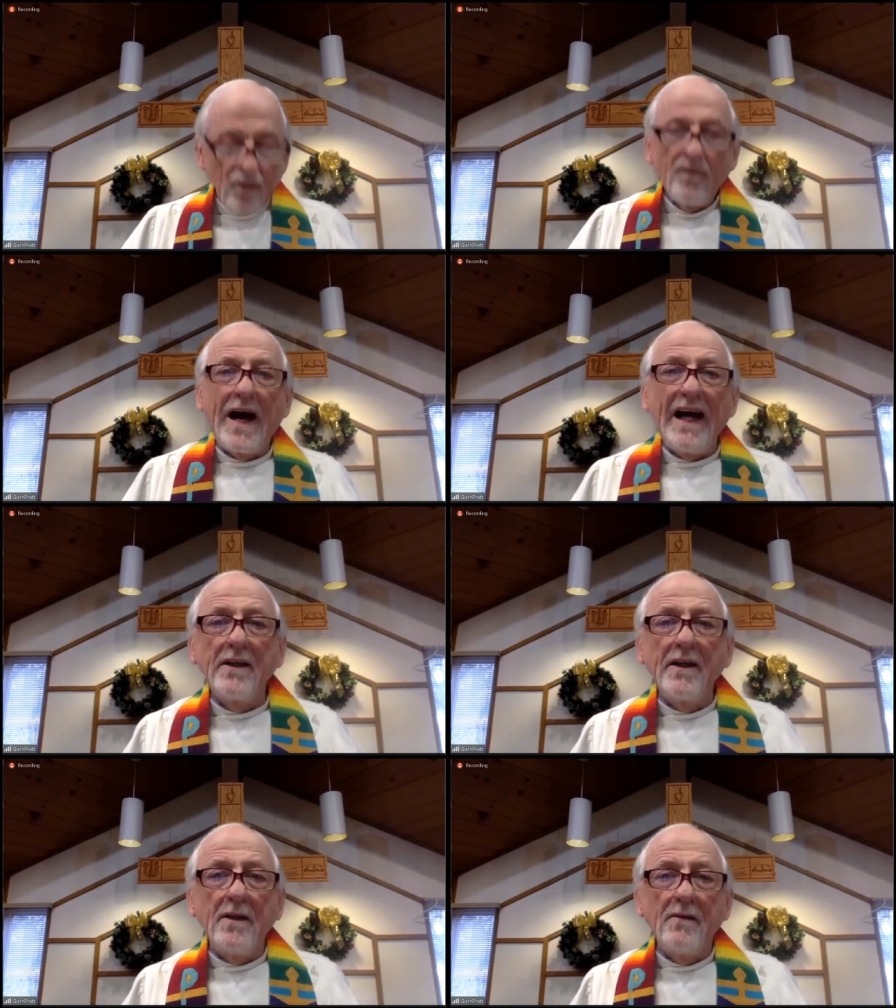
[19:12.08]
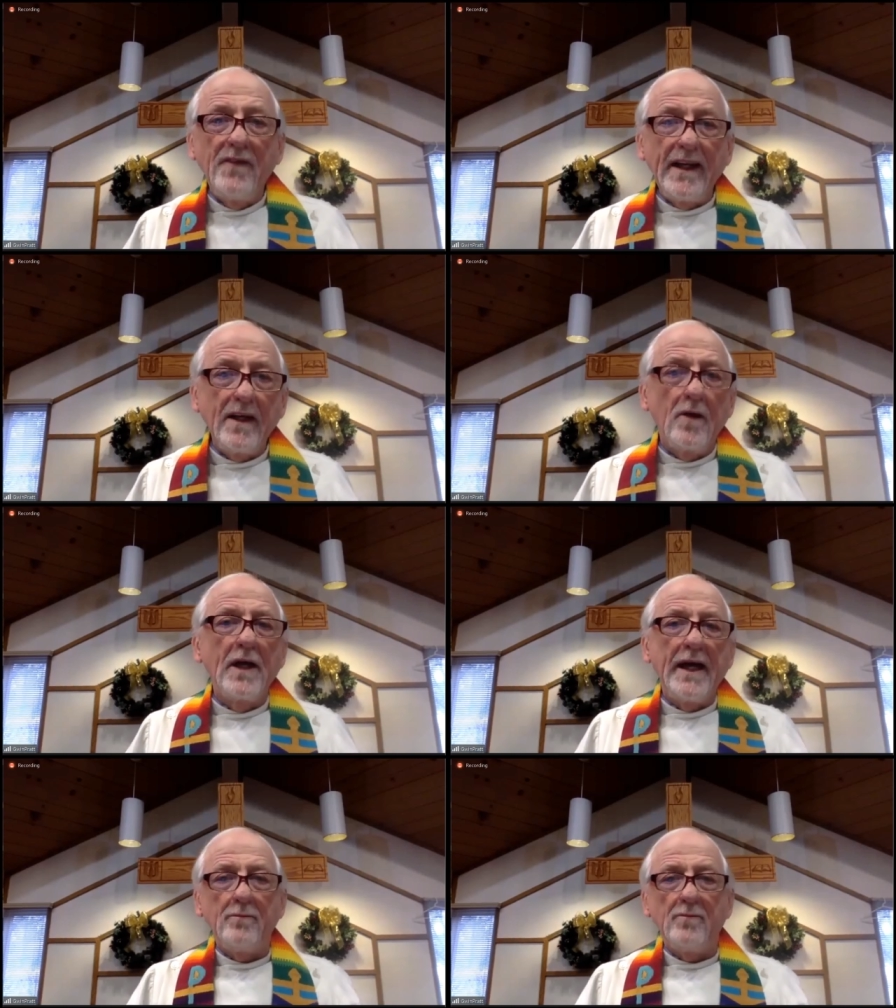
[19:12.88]
Violent video
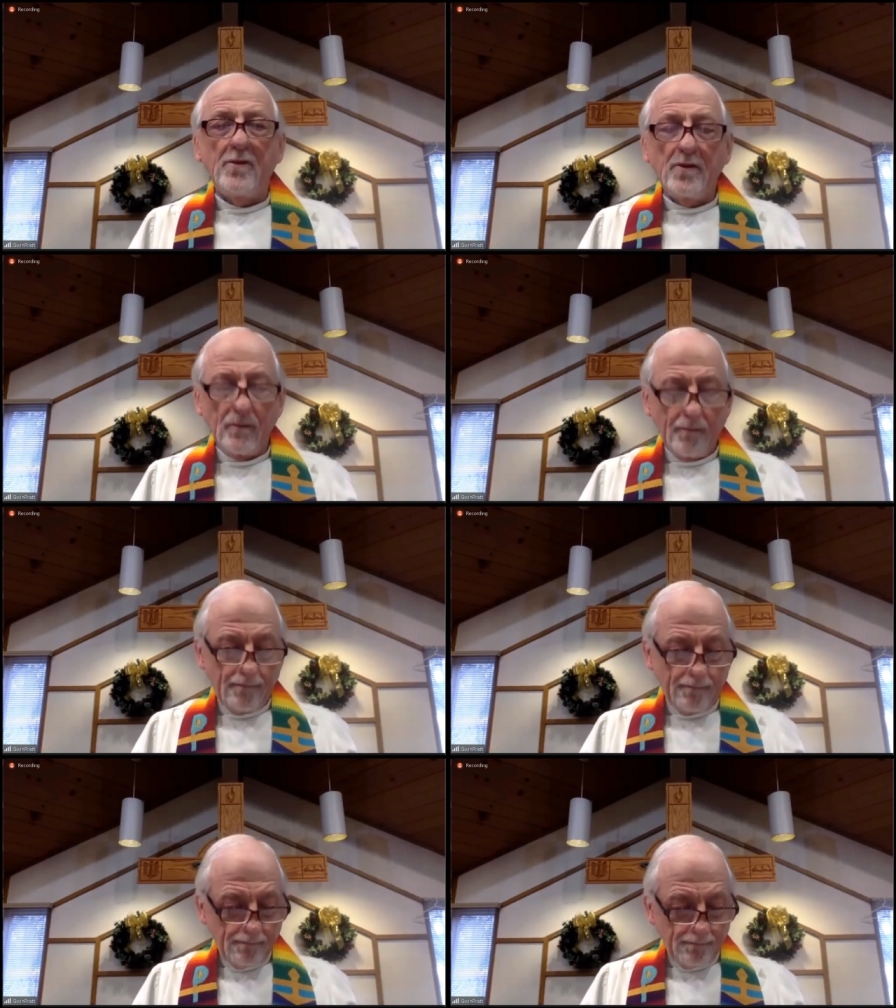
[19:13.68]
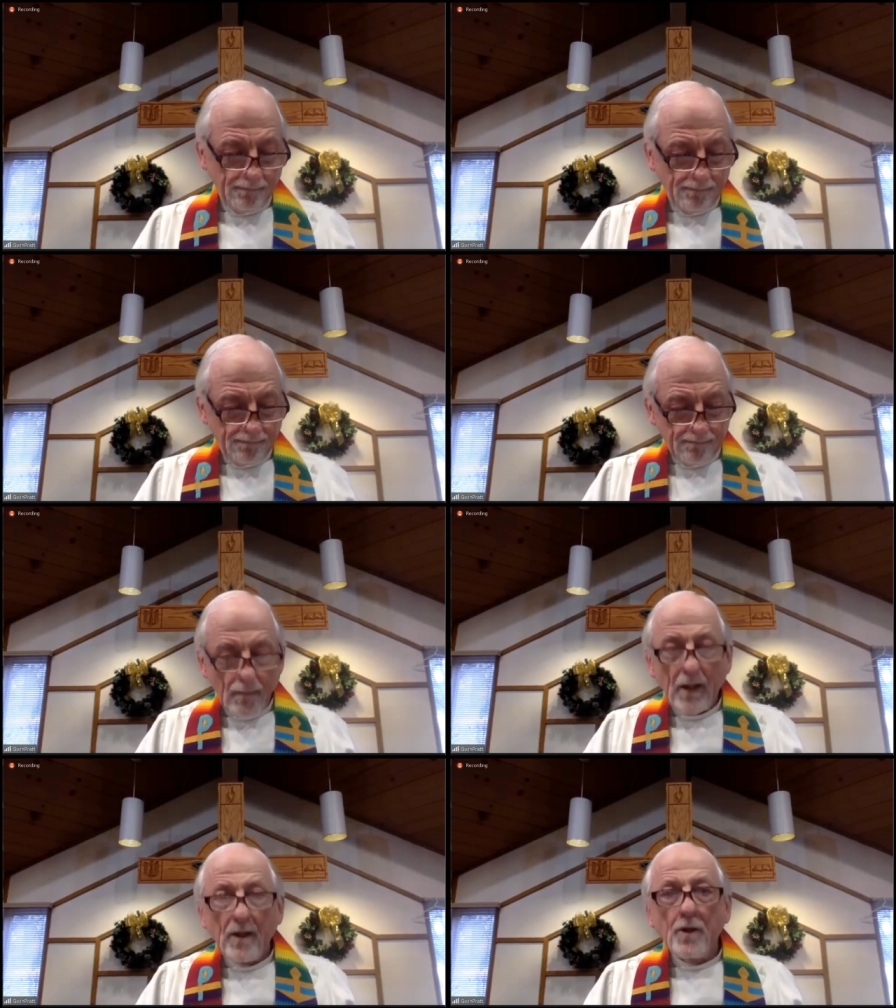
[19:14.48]
games.
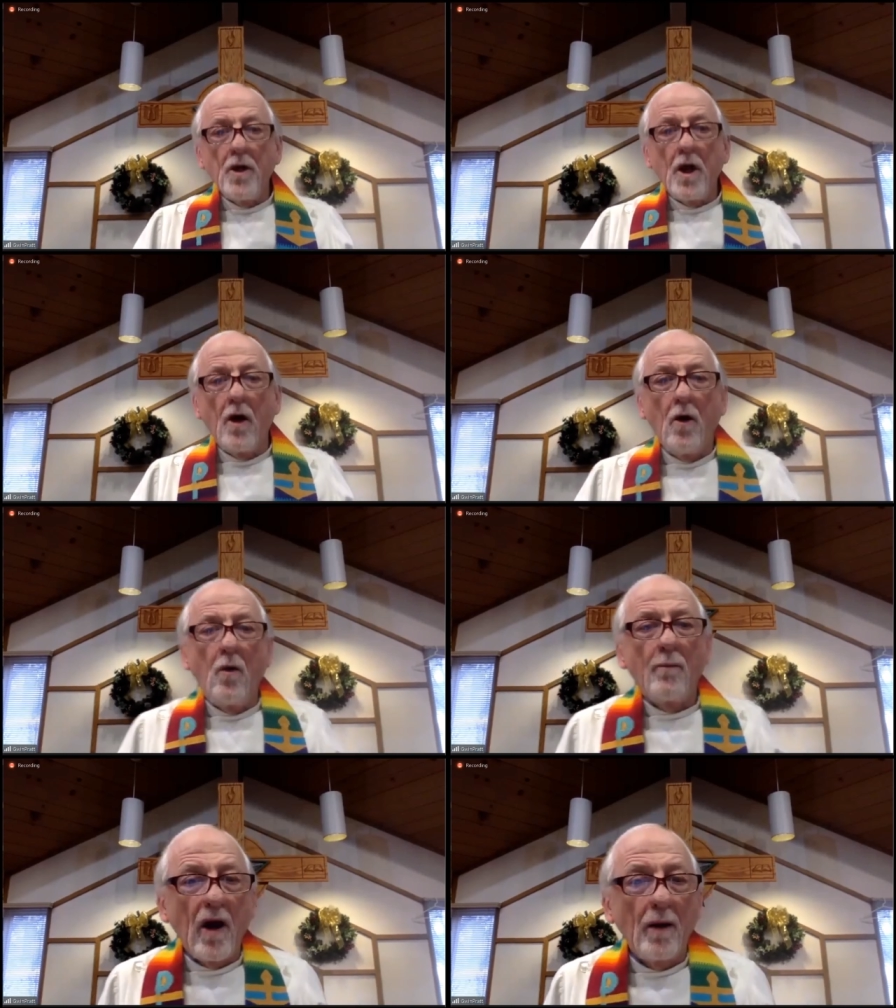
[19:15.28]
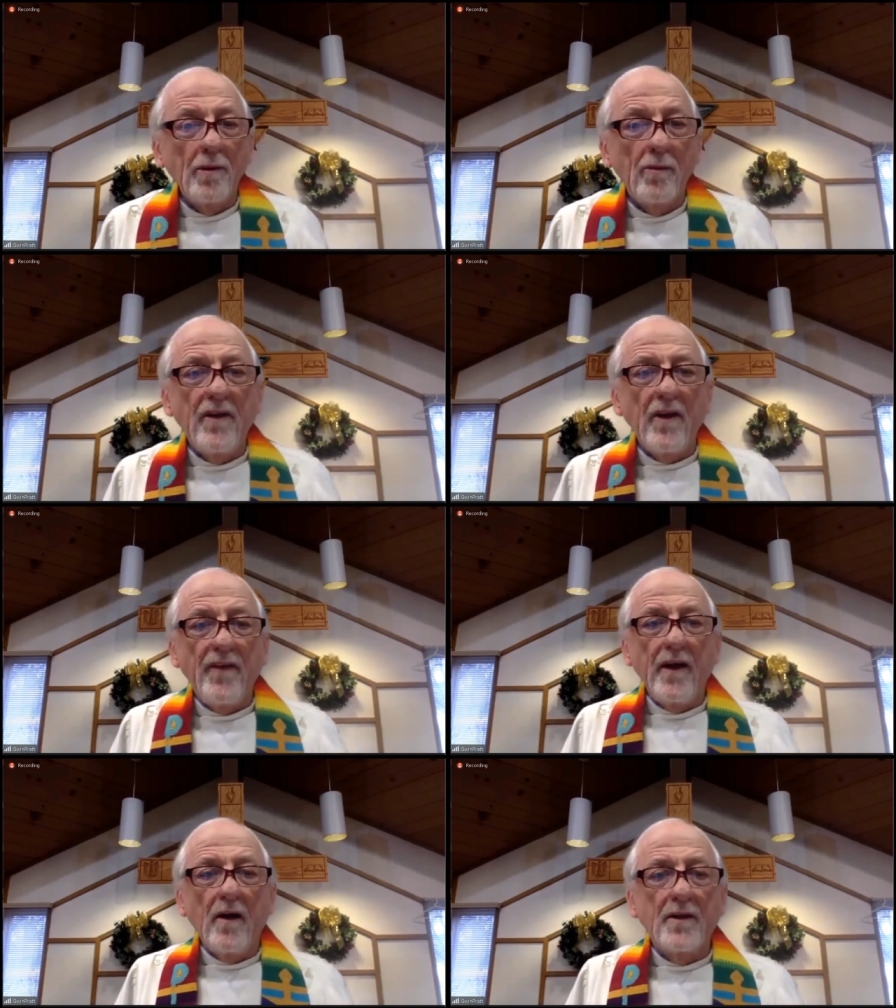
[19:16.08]
You know probably
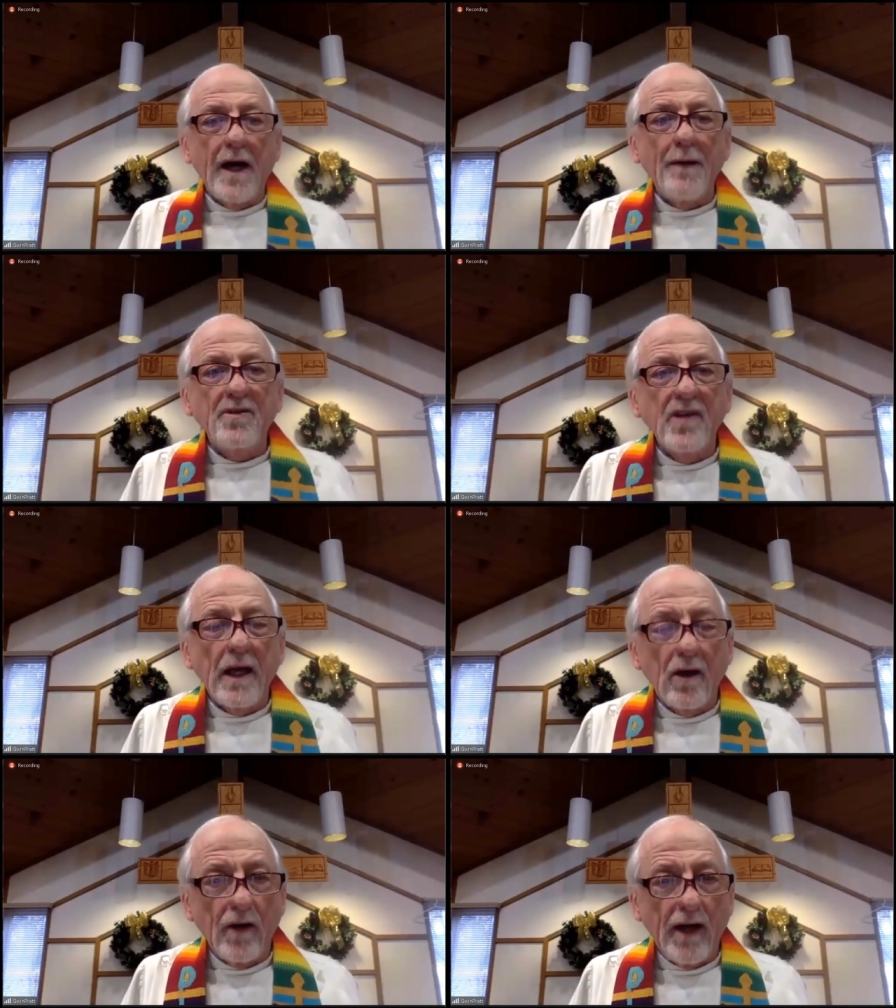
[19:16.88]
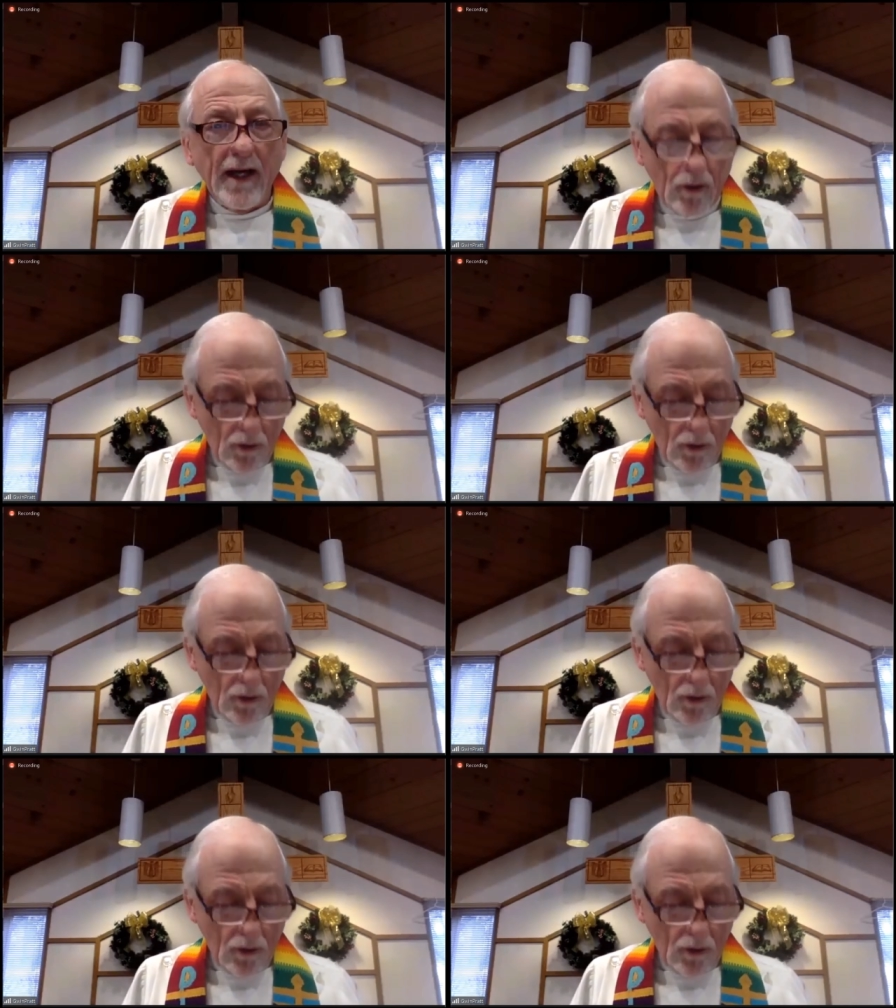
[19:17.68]
that they're a top seller at